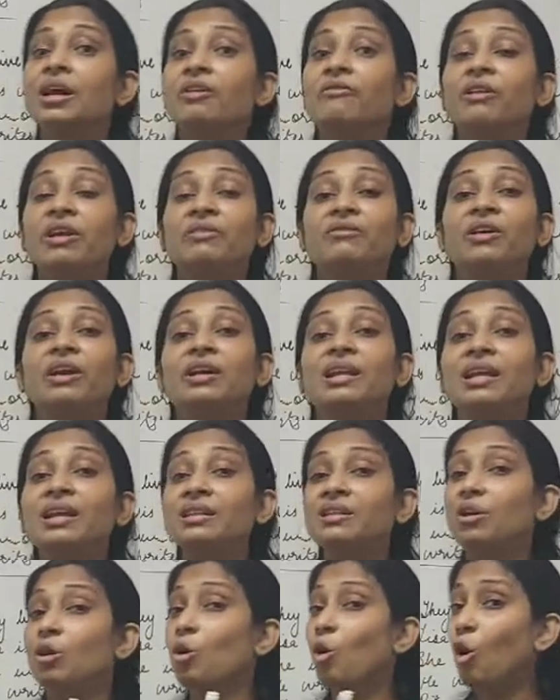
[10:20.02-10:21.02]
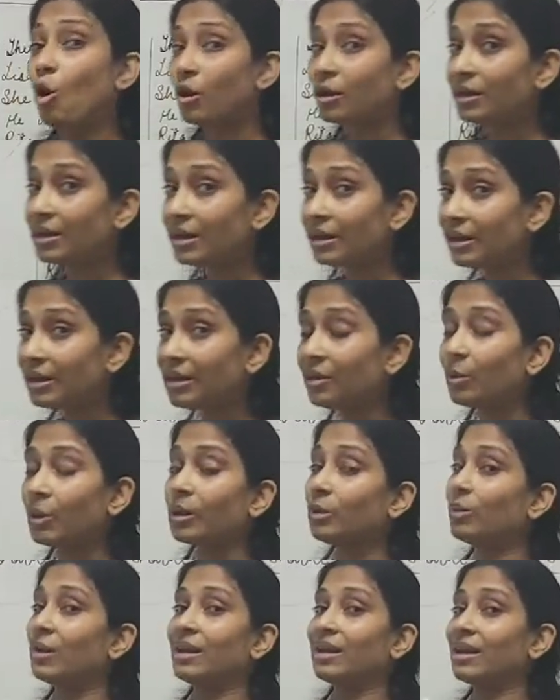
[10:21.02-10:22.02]
when we are telling the quantity,
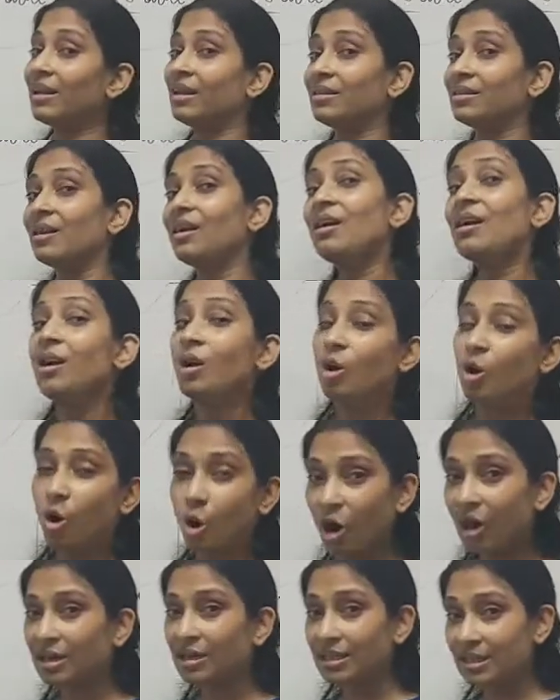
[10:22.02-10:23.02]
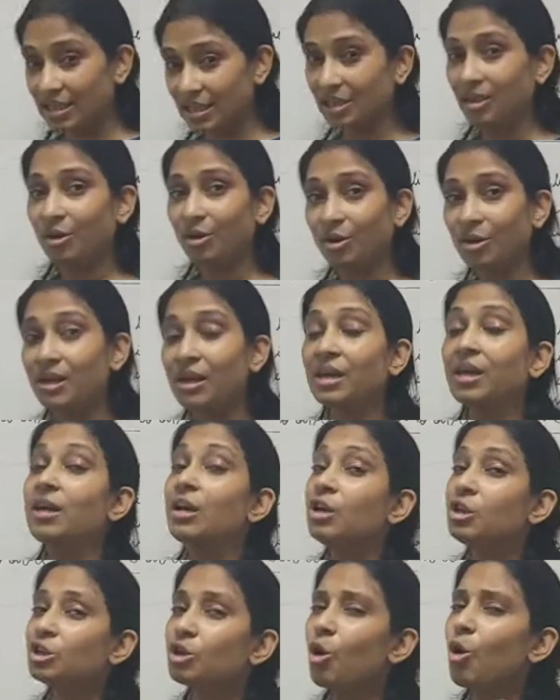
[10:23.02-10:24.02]
when we are telling the quality.
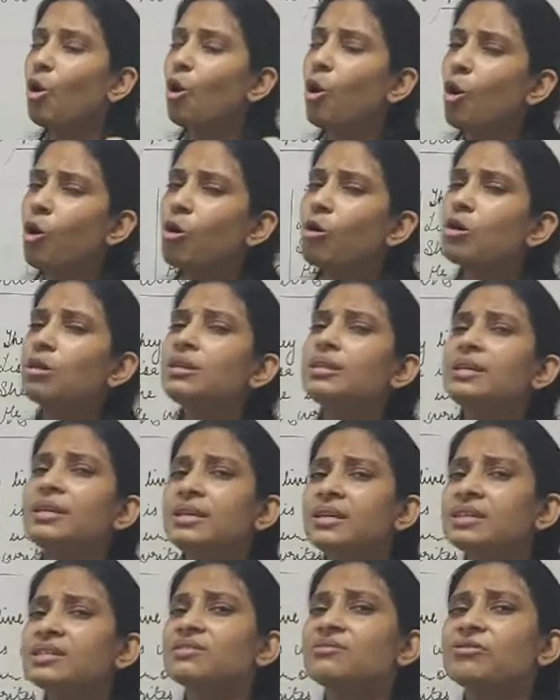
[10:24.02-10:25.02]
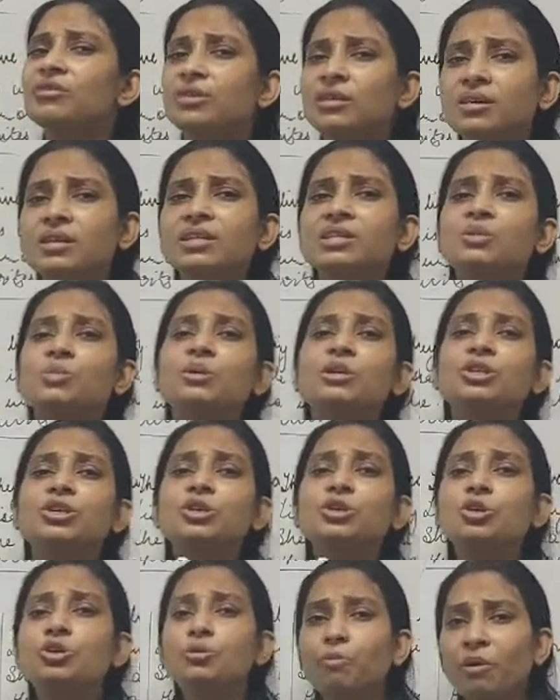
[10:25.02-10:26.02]
Okay, so all these words
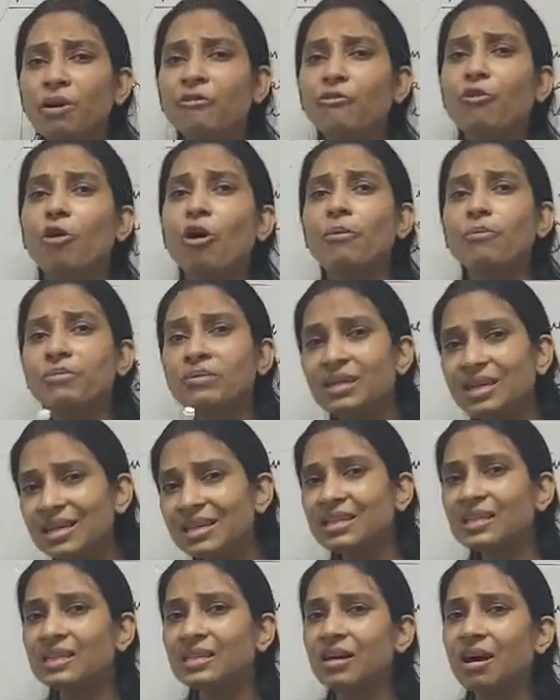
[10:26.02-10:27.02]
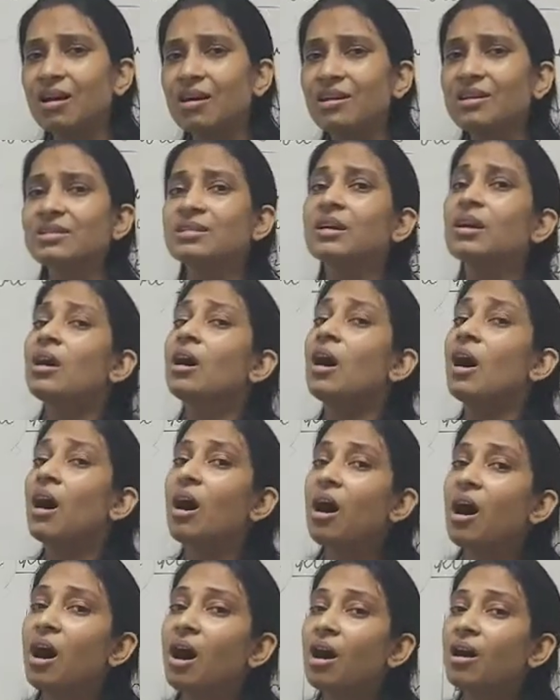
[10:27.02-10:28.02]
which perform this task
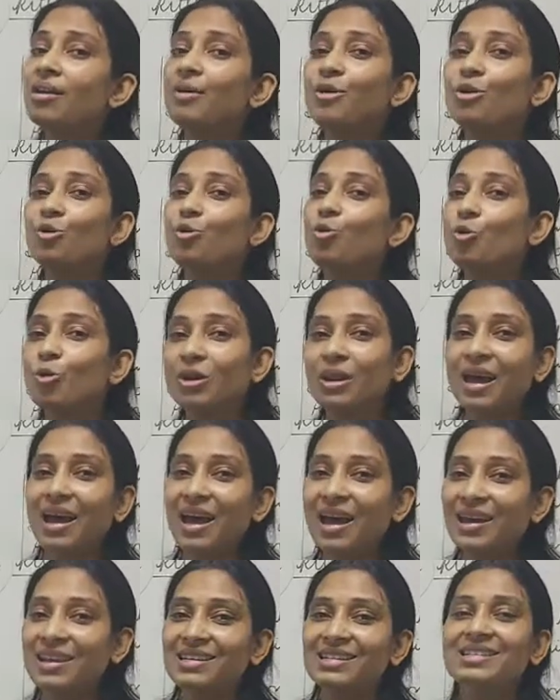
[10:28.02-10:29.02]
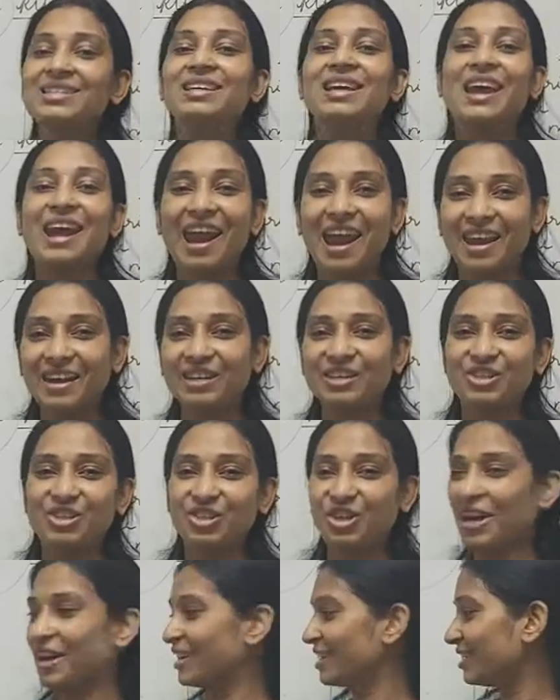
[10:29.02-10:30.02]
are known as
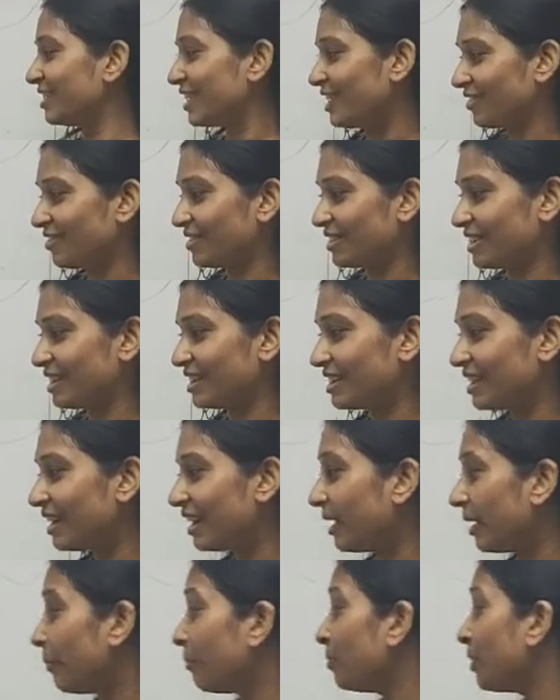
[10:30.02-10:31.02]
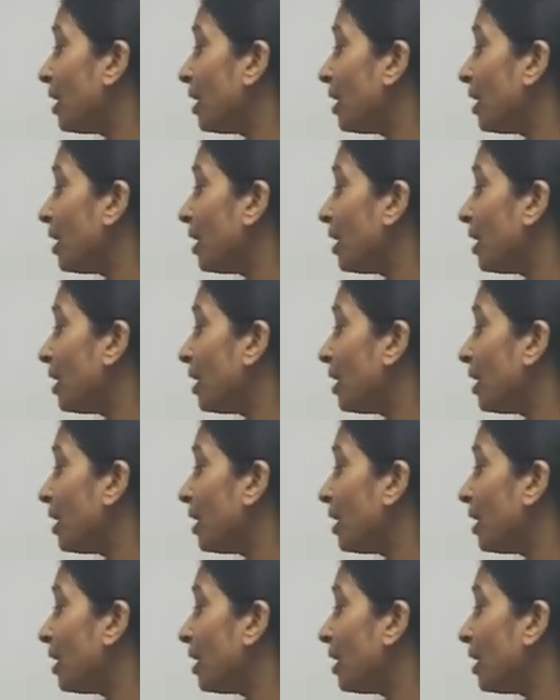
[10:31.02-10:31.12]
adjectives. Clear?